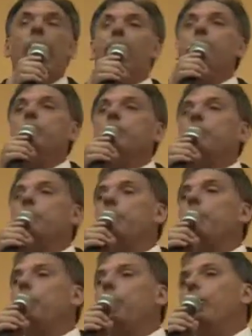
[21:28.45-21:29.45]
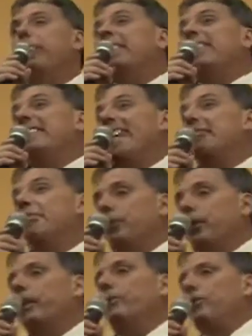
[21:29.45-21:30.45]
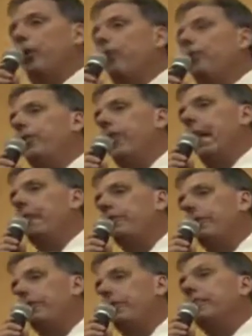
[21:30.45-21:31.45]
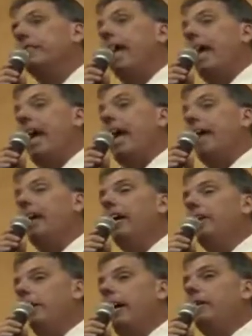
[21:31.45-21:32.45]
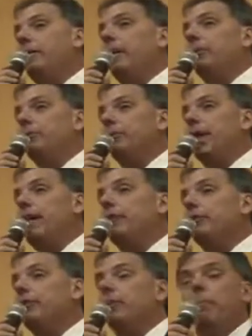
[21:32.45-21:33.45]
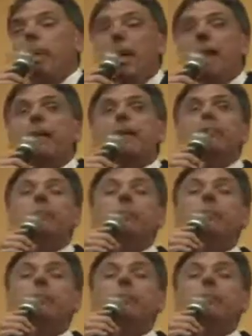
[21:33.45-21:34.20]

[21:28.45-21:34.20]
And the Supreme Court essentially told the agencies, hey, you got to make some changes to make